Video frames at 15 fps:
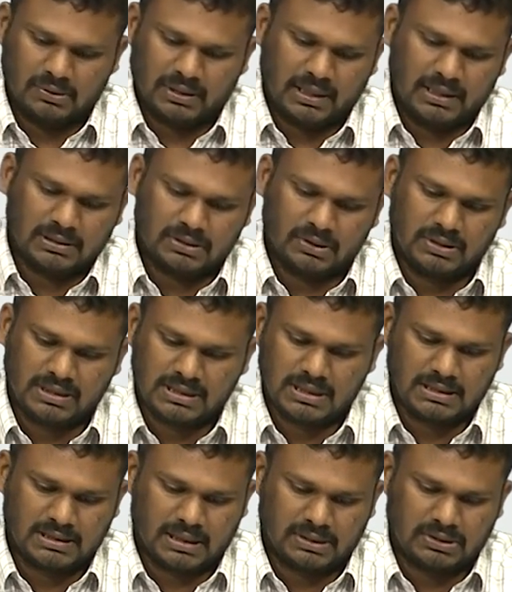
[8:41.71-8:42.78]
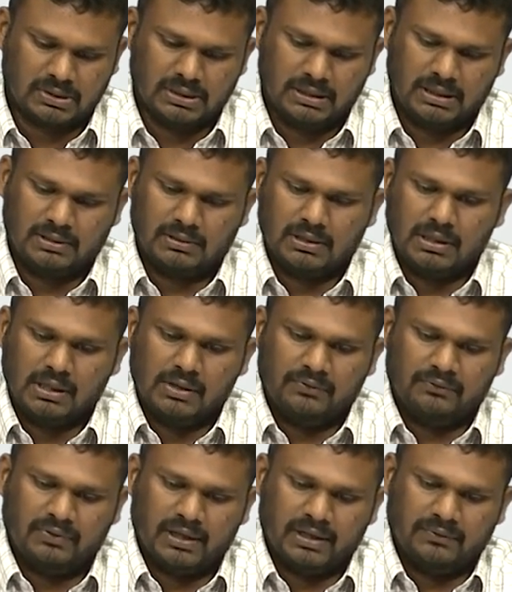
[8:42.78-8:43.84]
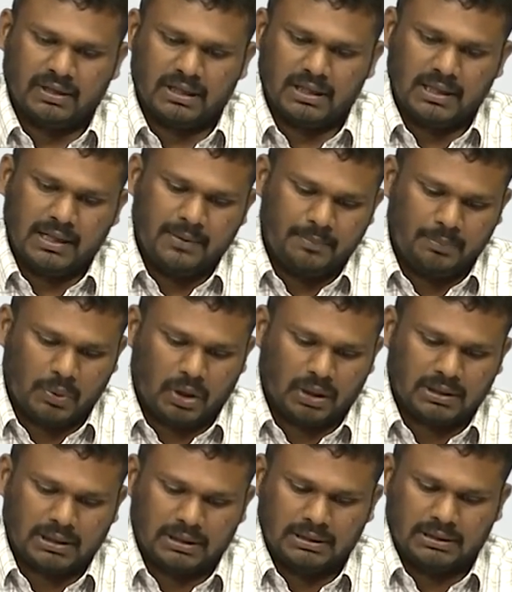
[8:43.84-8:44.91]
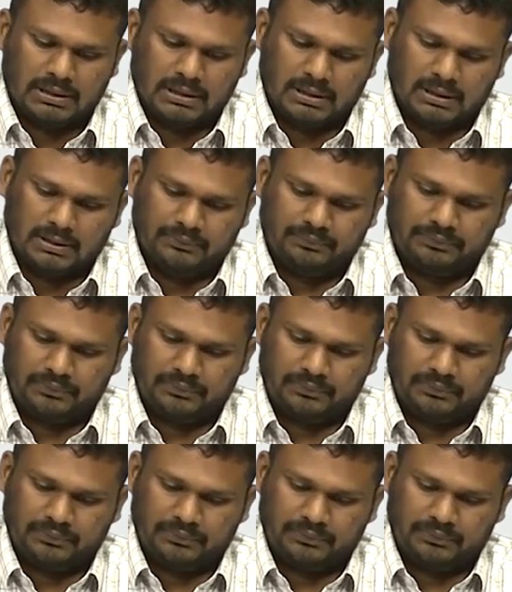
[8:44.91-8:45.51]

Okay. So this is actually very very important uh,